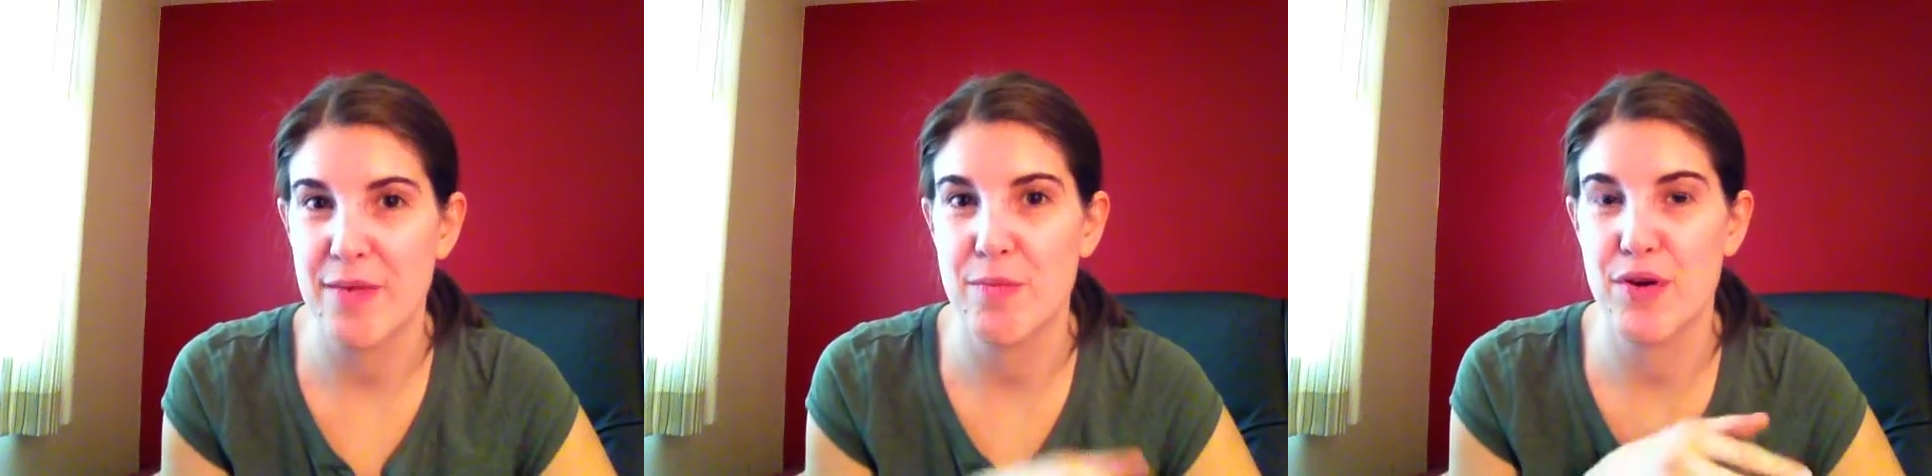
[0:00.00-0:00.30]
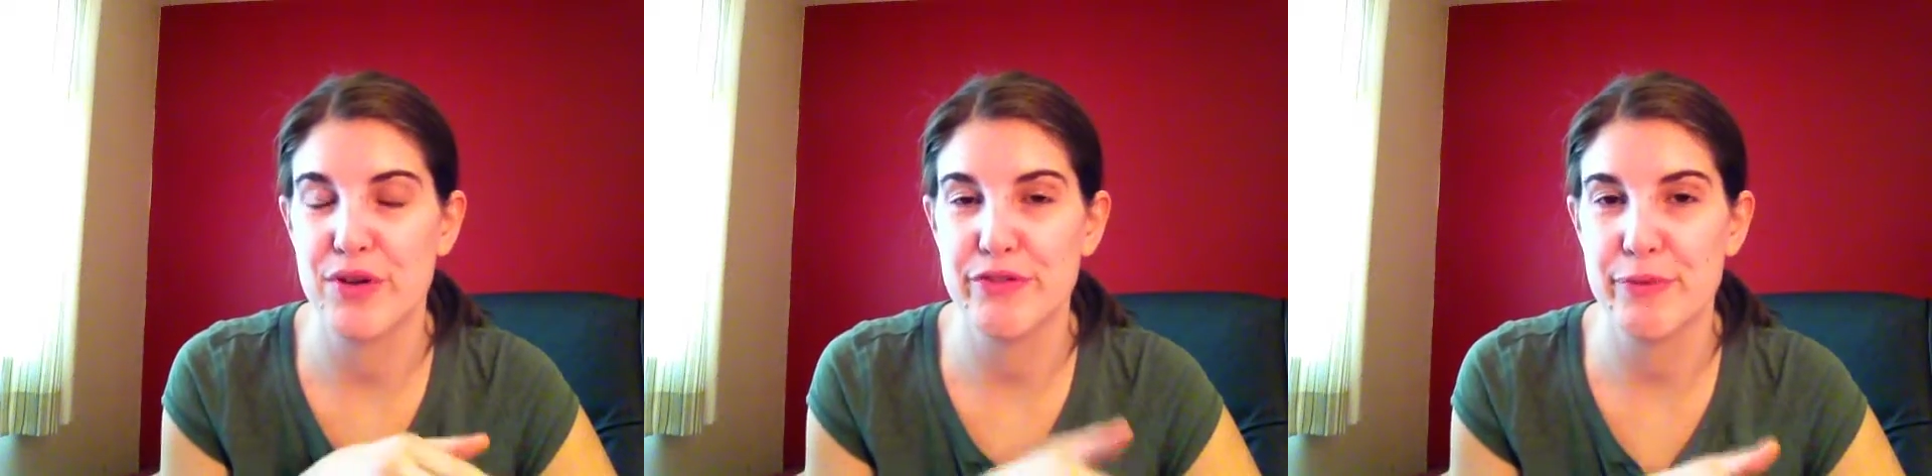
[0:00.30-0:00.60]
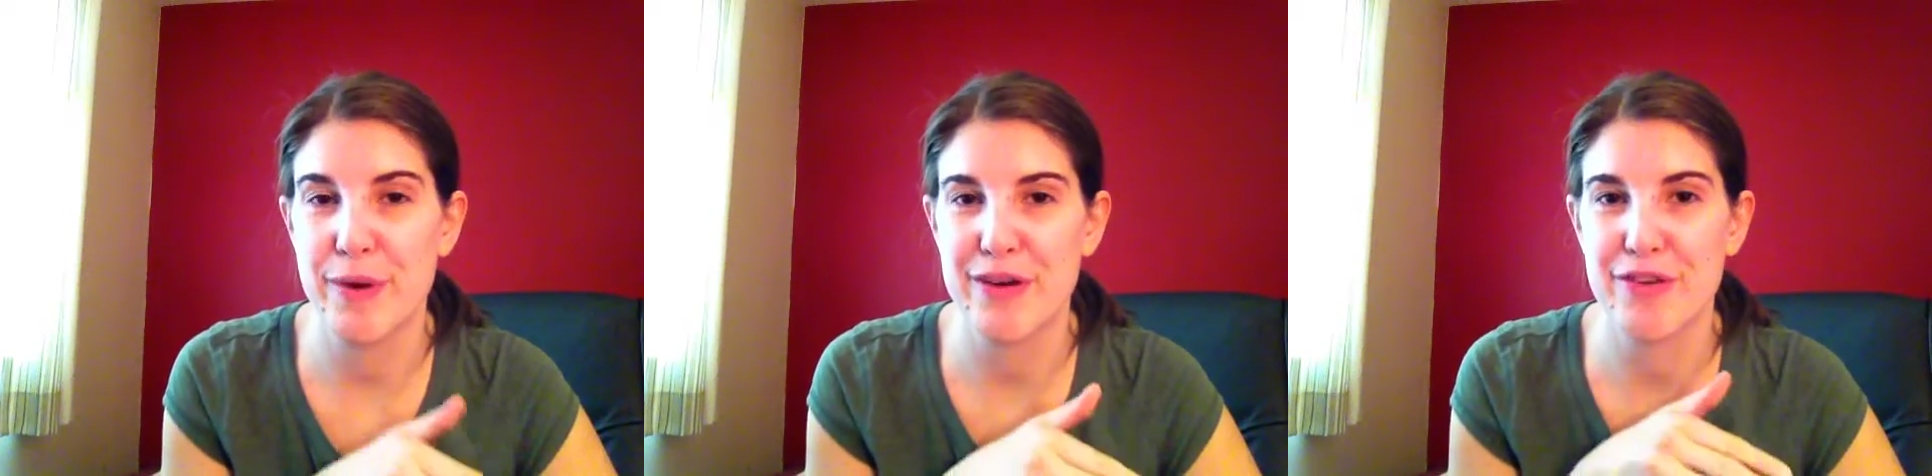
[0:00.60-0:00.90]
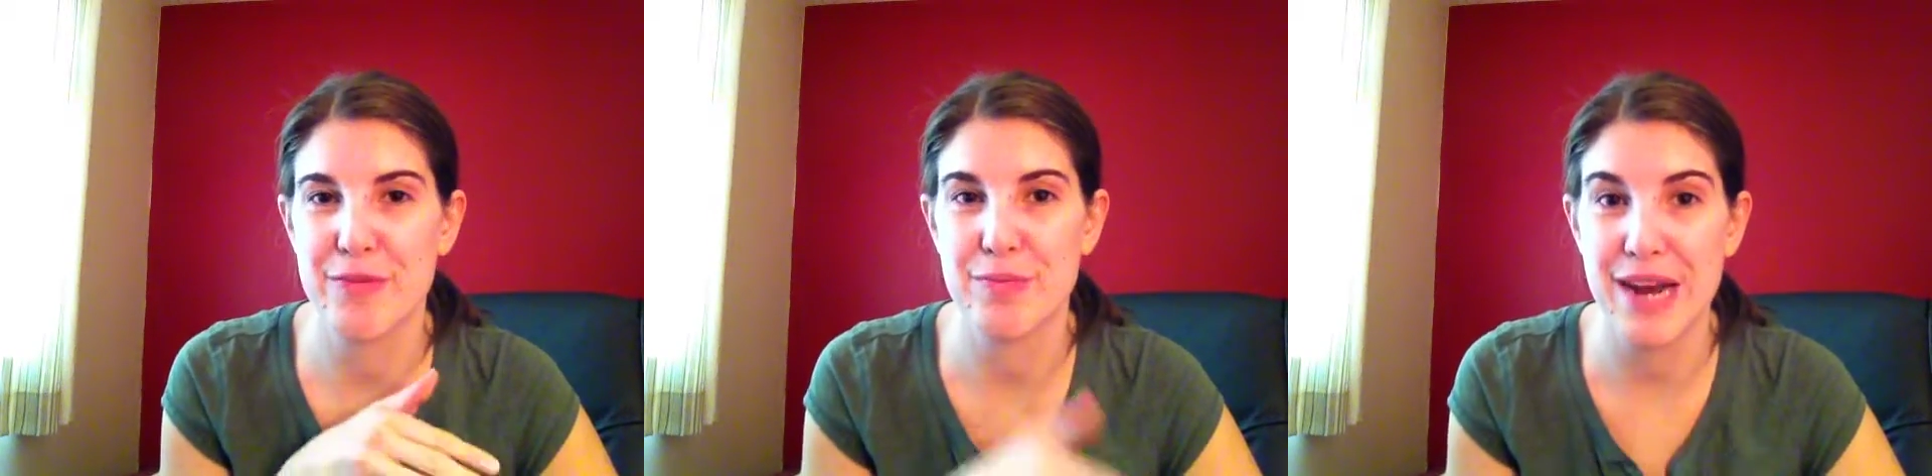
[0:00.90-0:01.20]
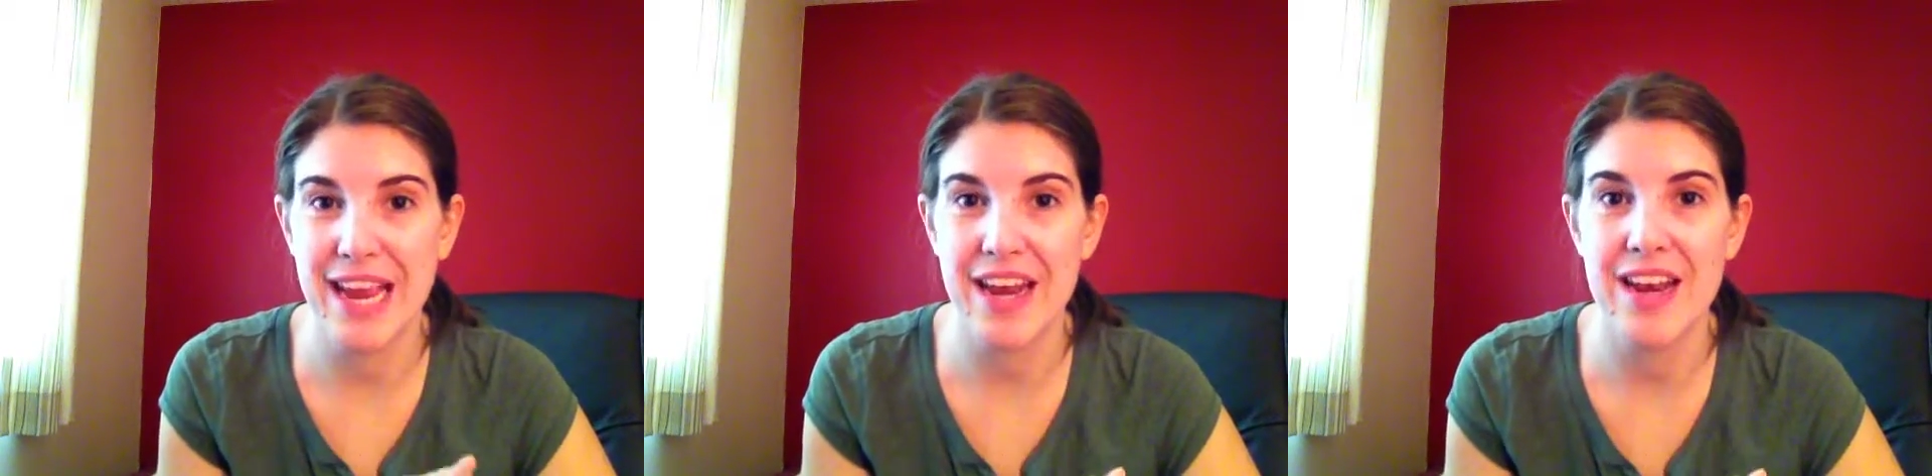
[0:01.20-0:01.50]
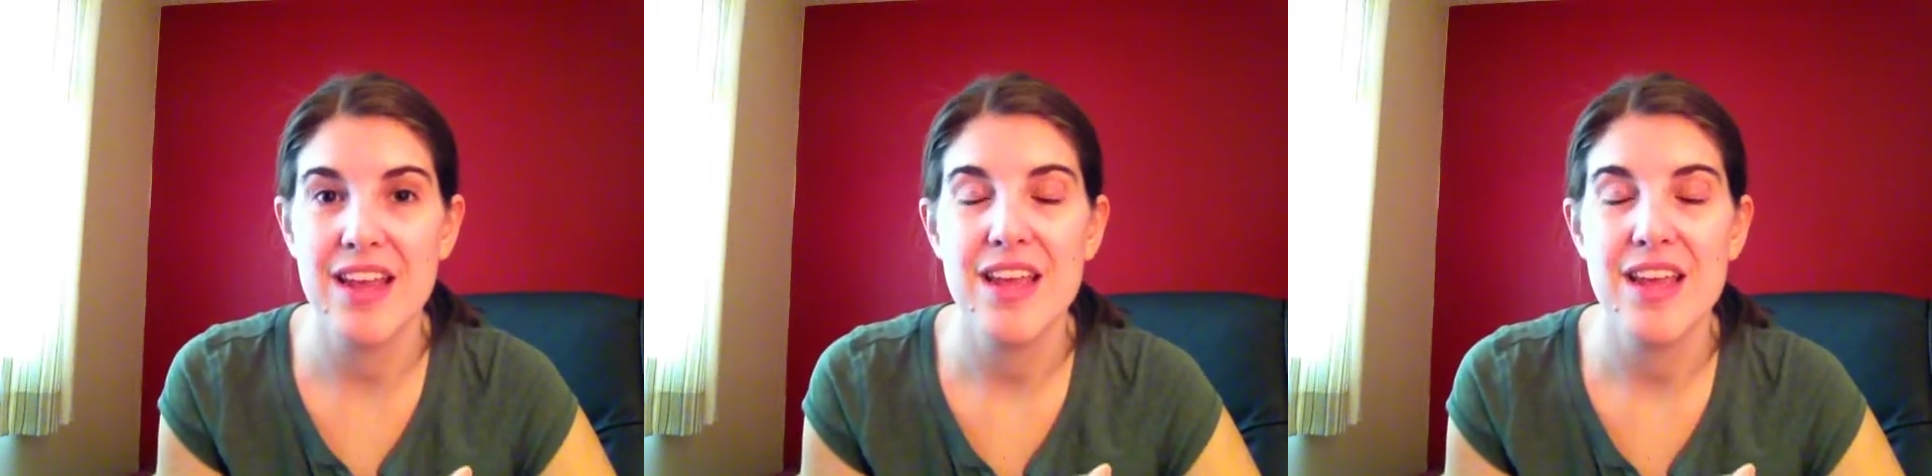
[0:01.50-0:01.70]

a more useful part of your brain,